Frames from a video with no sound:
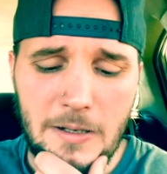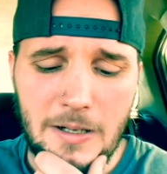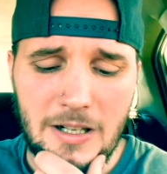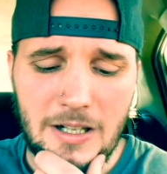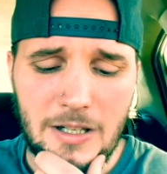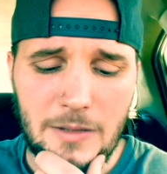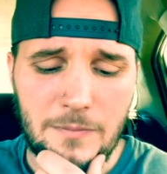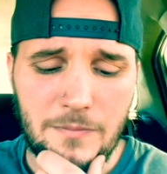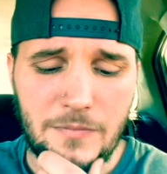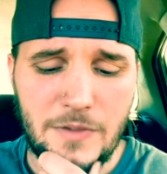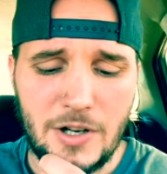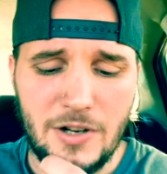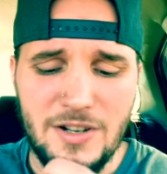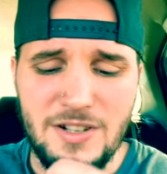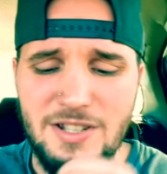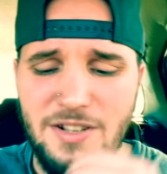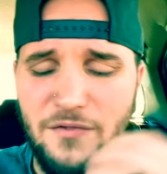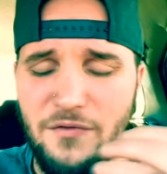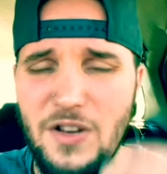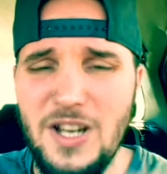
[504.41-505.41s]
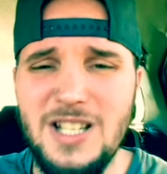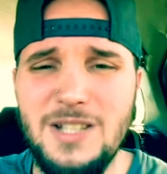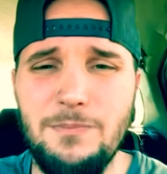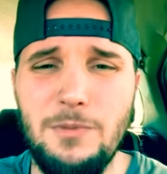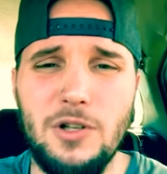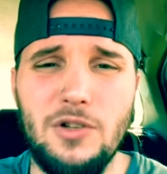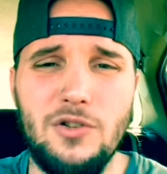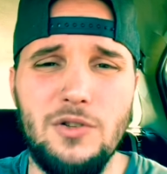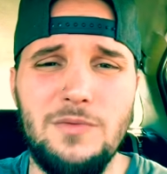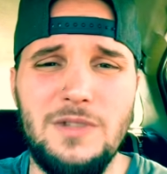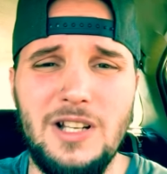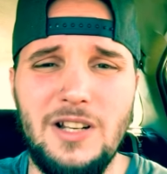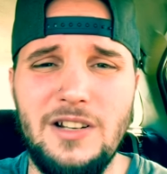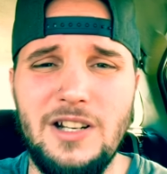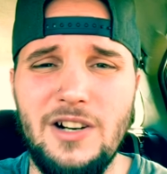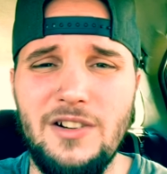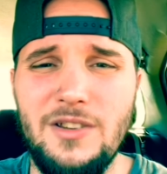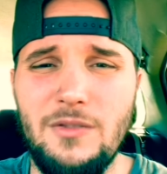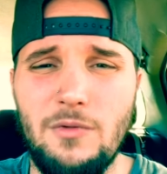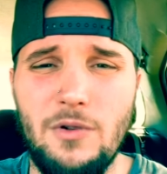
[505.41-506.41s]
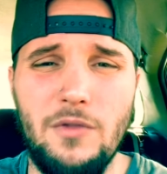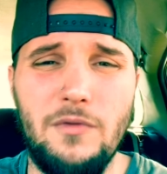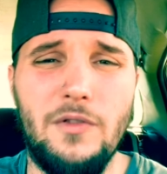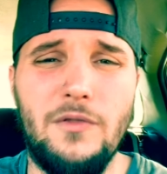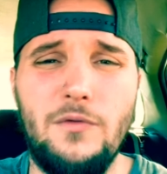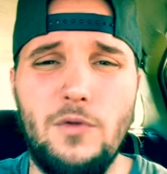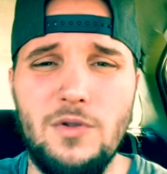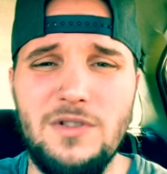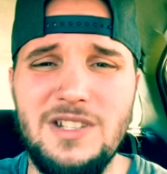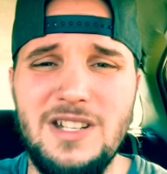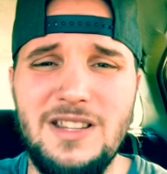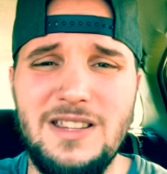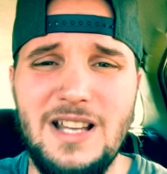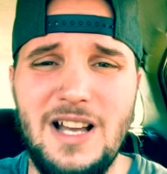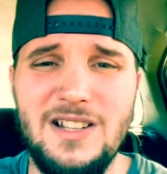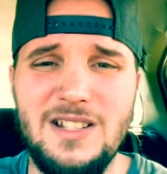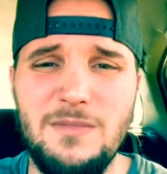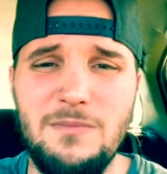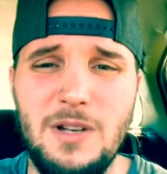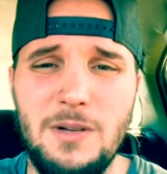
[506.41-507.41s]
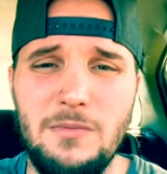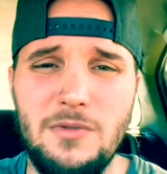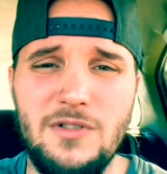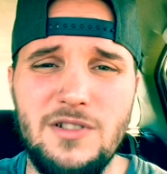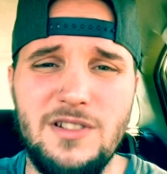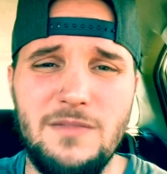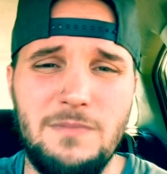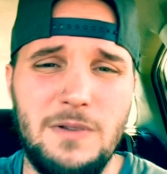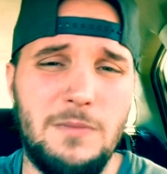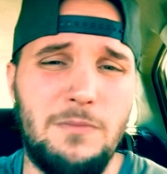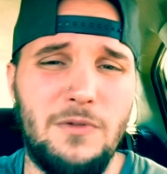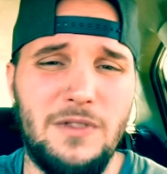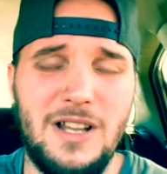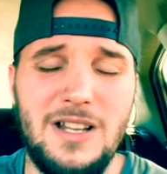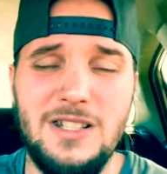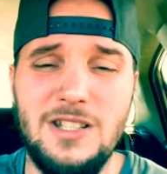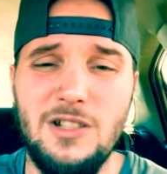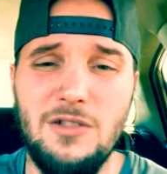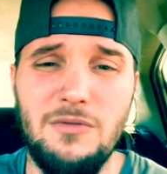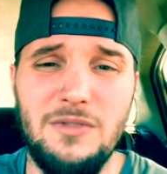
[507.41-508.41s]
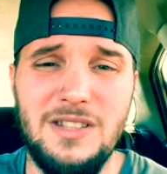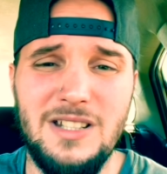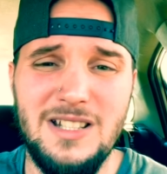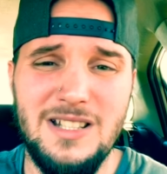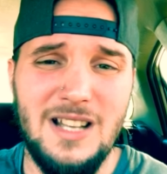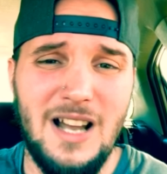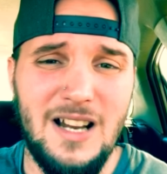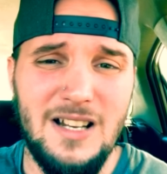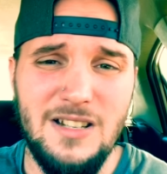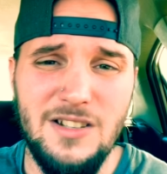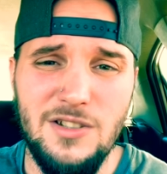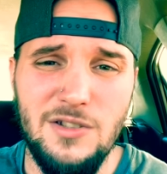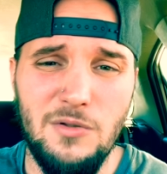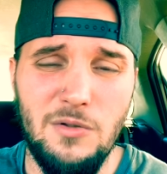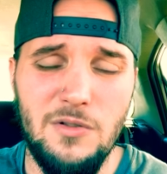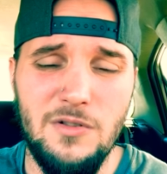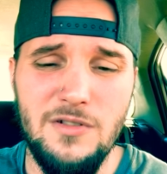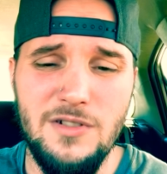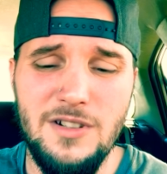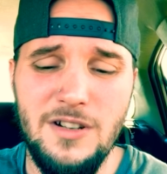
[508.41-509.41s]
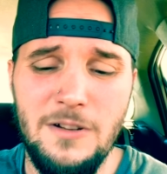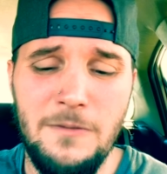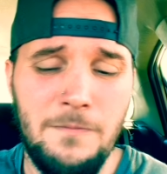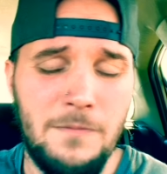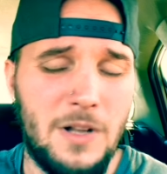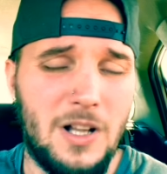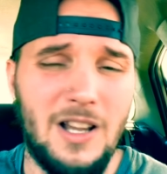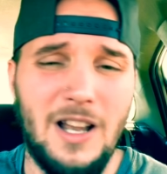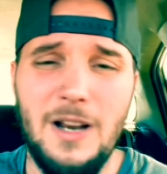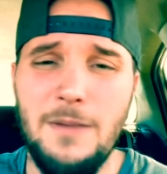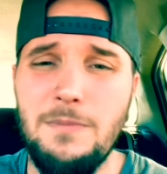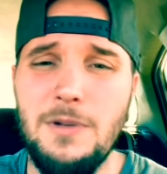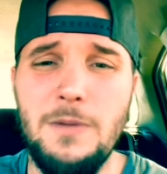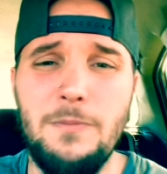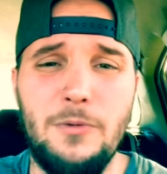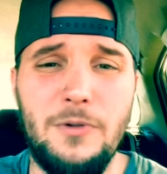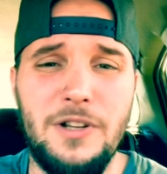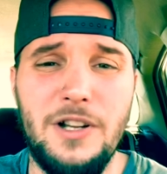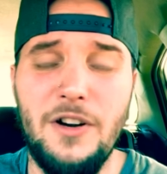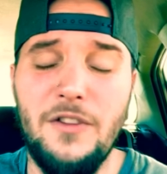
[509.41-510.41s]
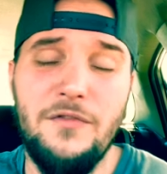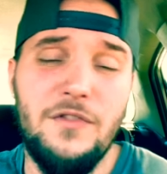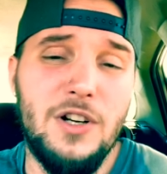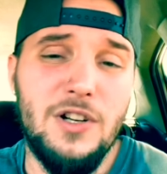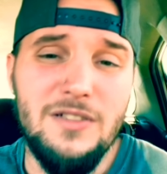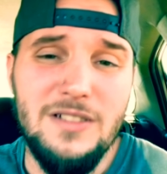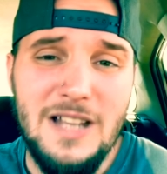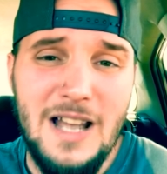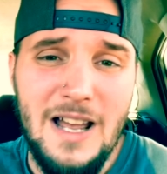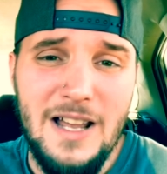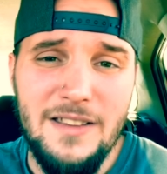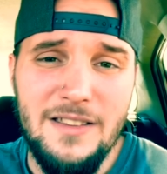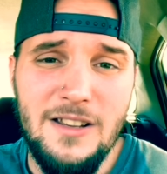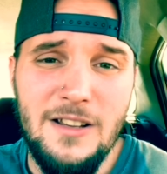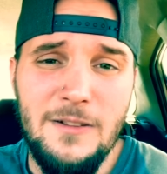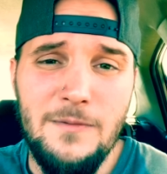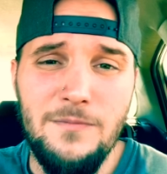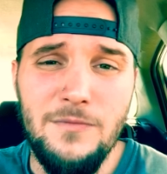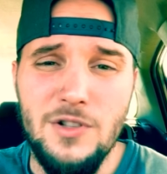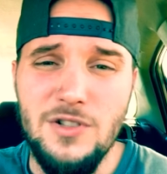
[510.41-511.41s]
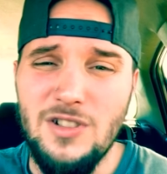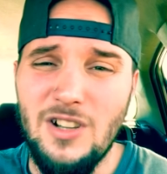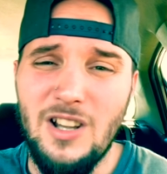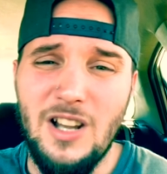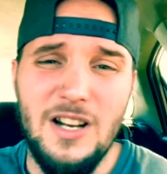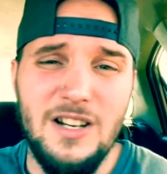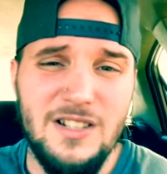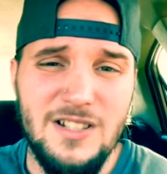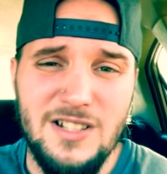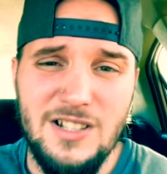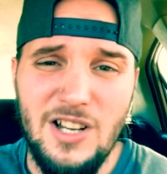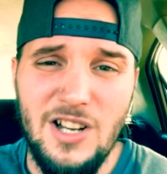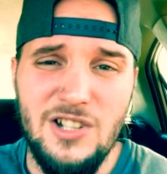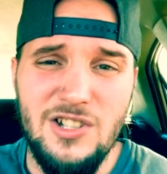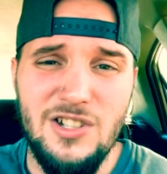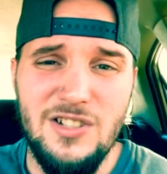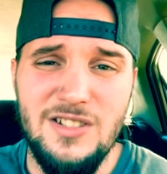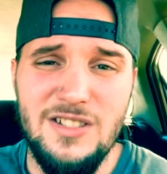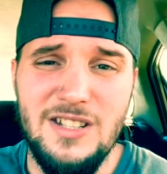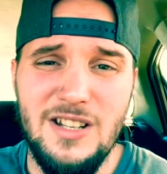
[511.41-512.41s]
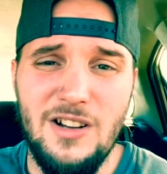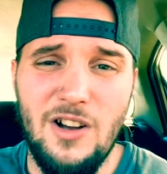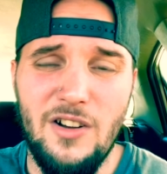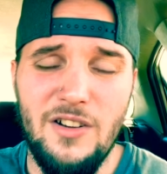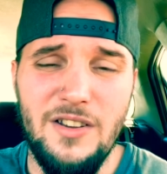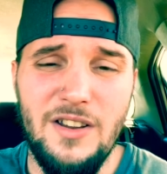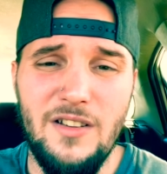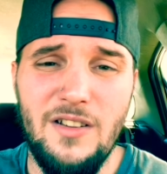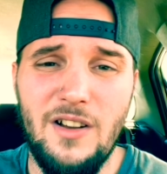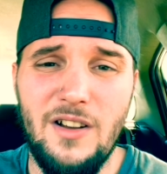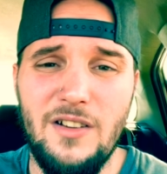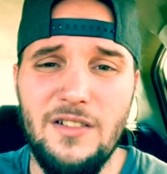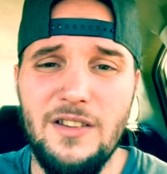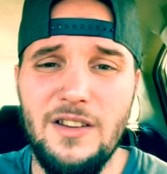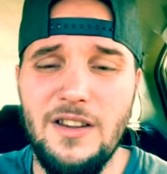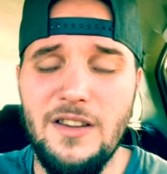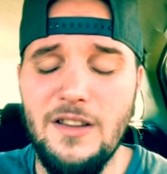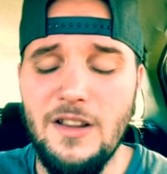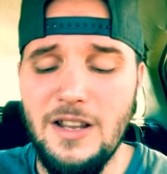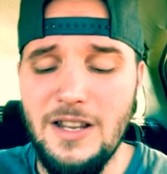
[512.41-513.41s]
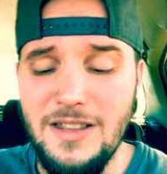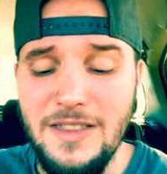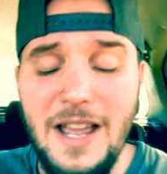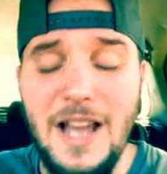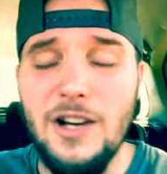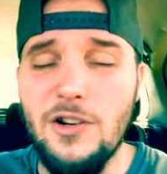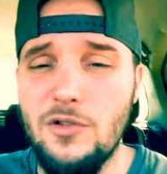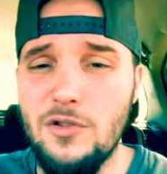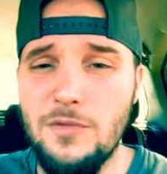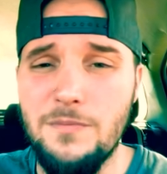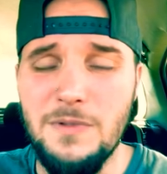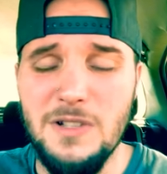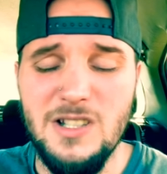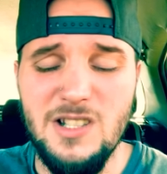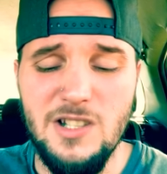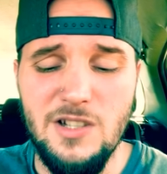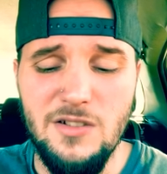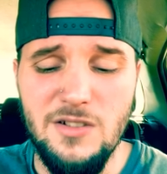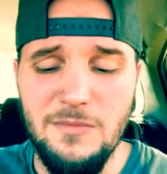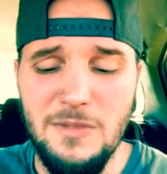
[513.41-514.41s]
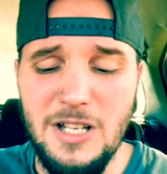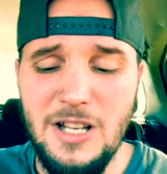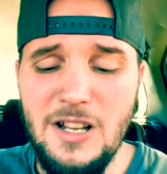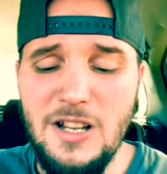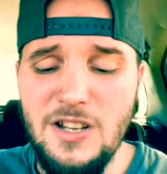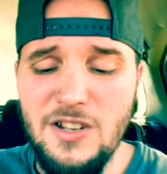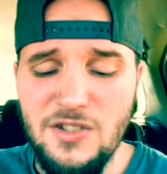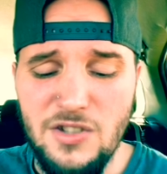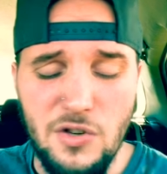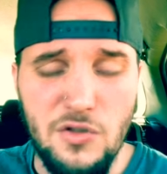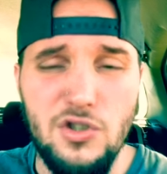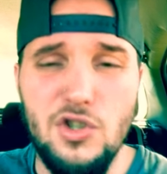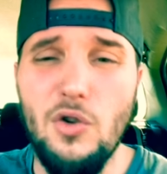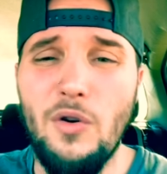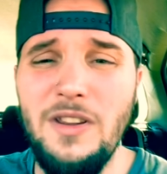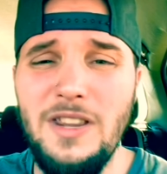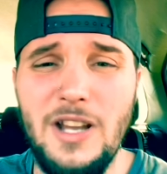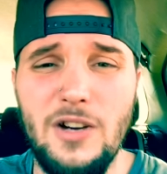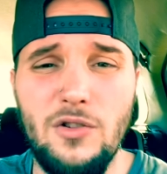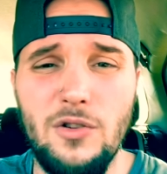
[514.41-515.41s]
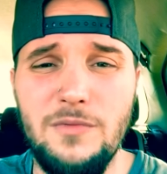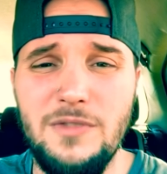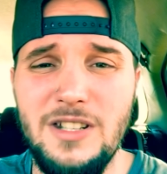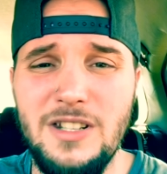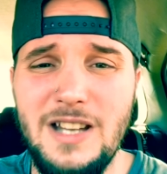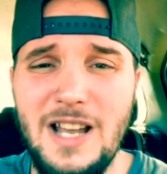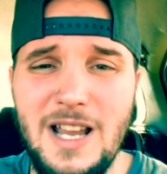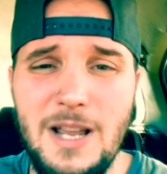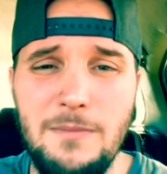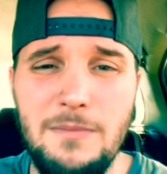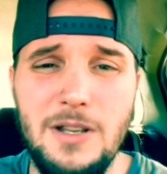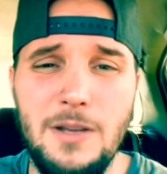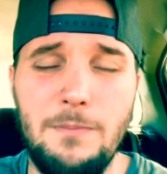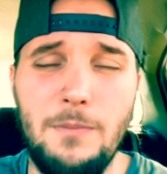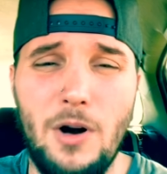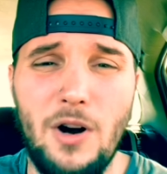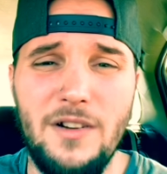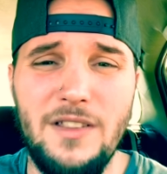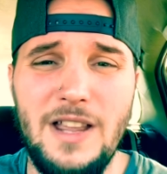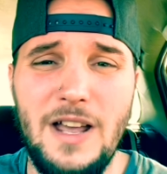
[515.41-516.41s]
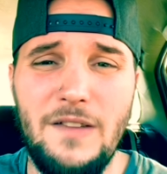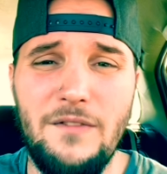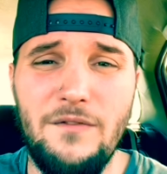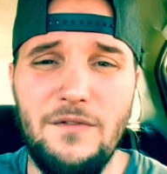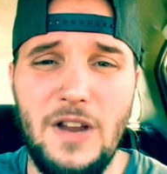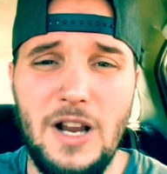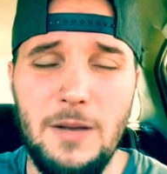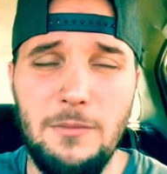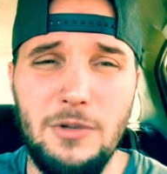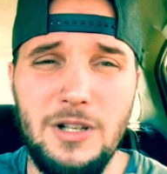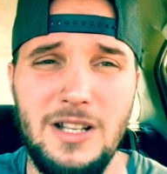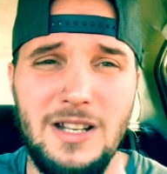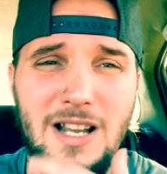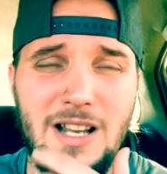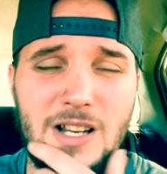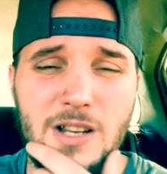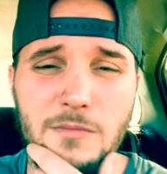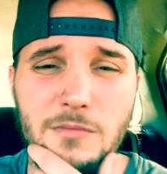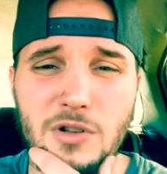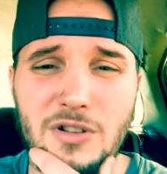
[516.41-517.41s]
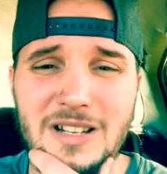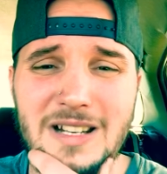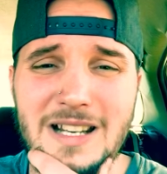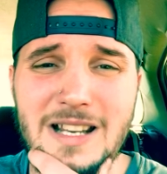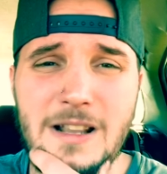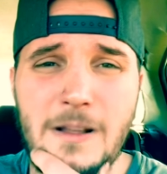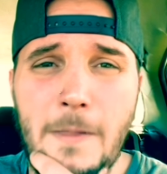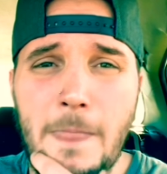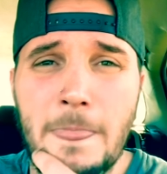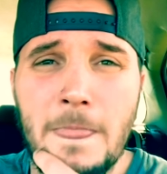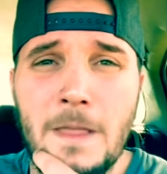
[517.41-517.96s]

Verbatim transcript: Um, there is a Facebook group down there. There were over 14,000 members of people that deal with anxiety disorders. A lot of people in there fear death. There's a lot of discussions in, on, on in that group, excuse me. So join that group today and be a part of that family and that community.